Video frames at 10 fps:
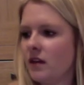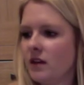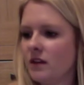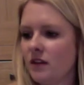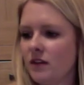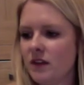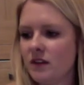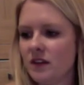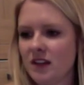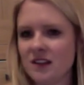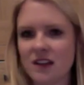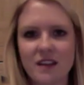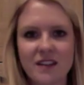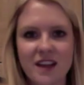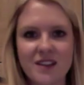So fascinating,
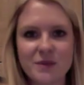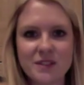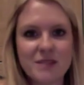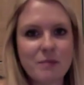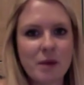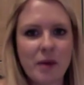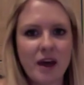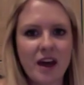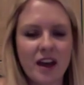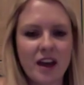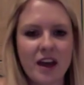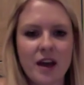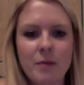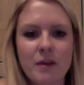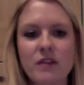that's what's in my bag.
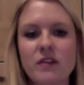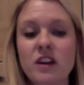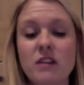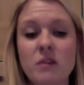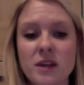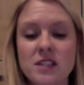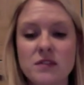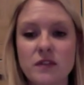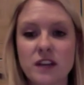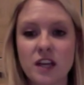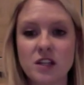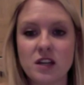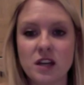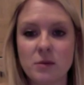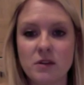If you've got any requests for videos you'd
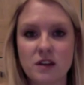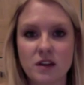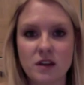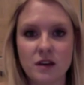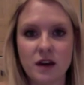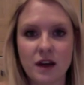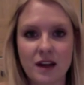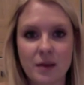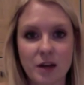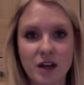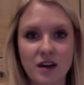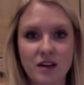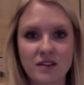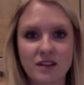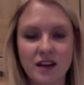like me to do, let me
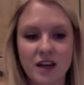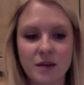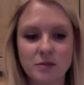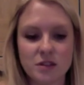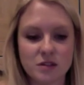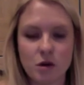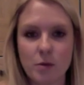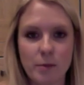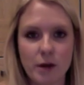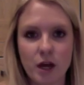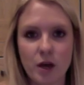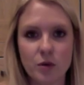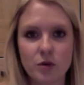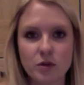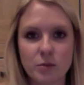know. Just comment below
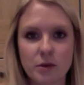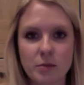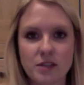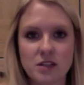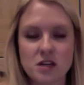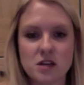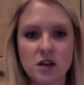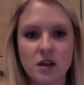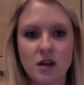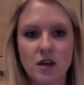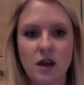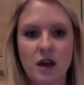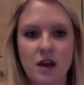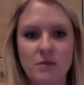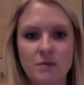or drop me a message.
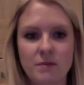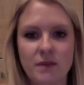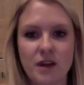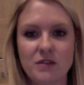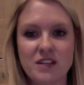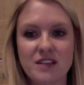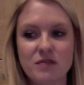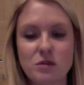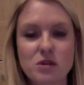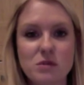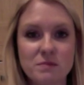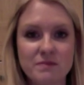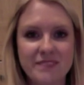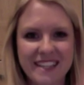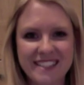Hope to hear from you soon.
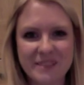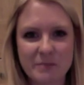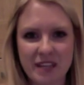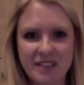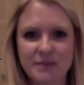Thanks, bye.